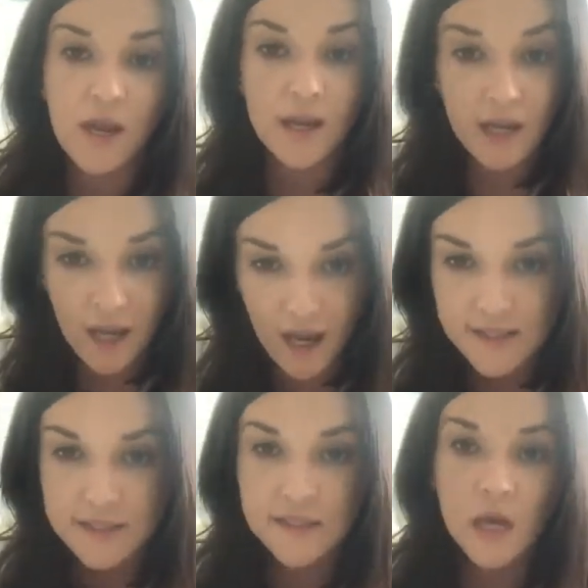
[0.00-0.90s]
And
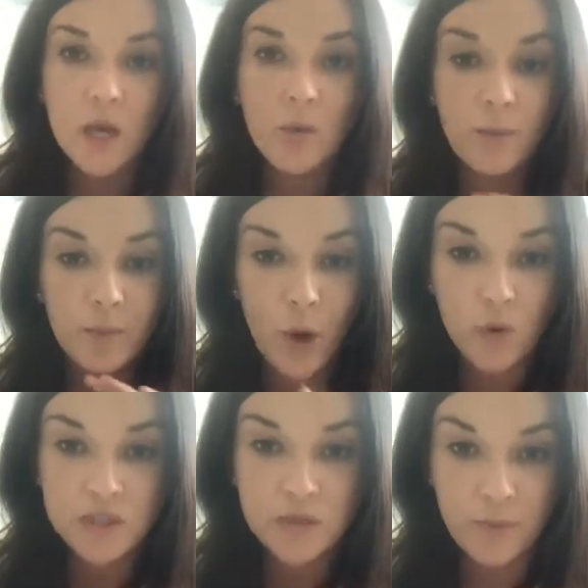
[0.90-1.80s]
yes,
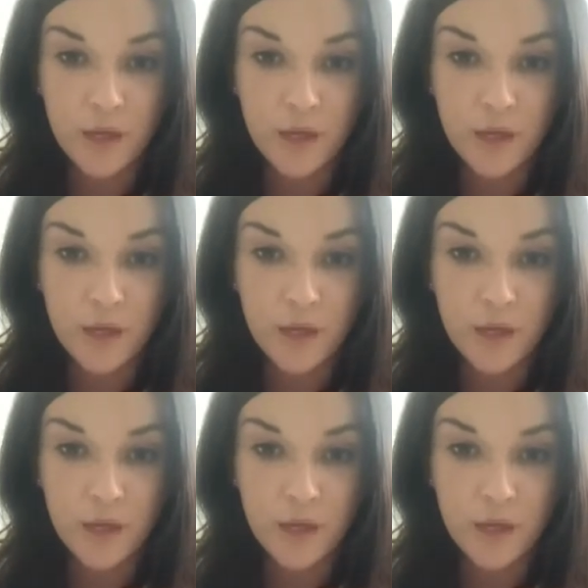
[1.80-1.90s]
most